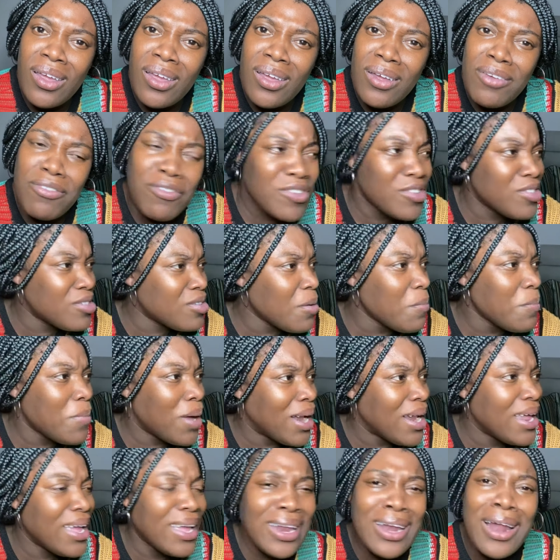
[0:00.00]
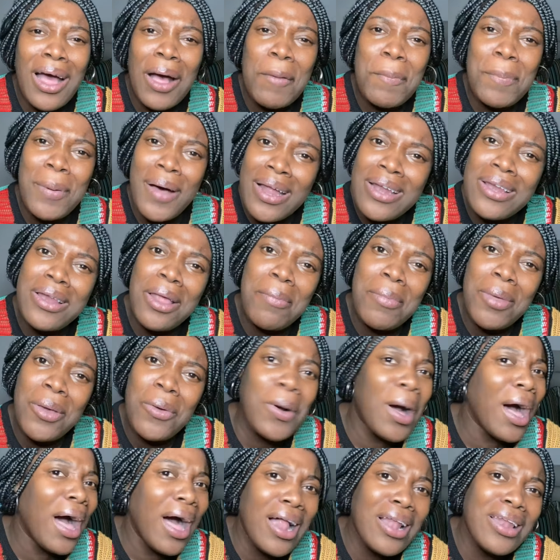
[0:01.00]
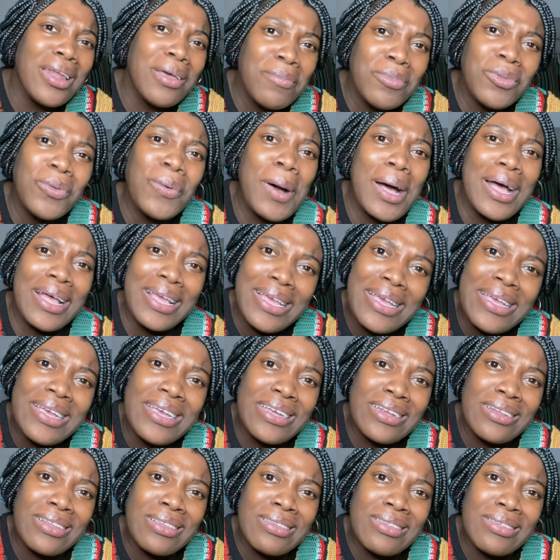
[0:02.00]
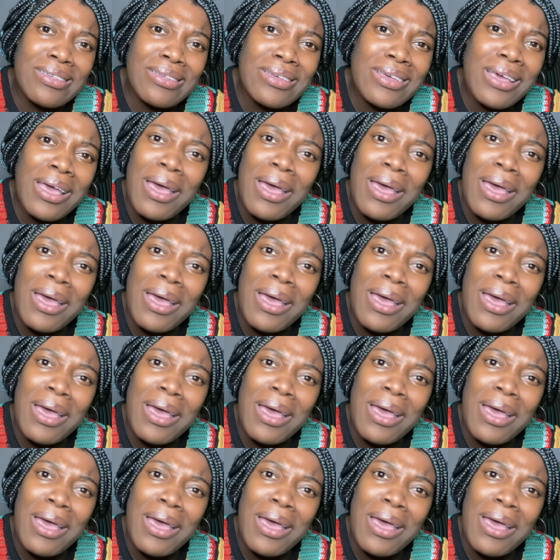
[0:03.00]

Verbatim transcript: For somebody in our pandemic, what all them do are eat.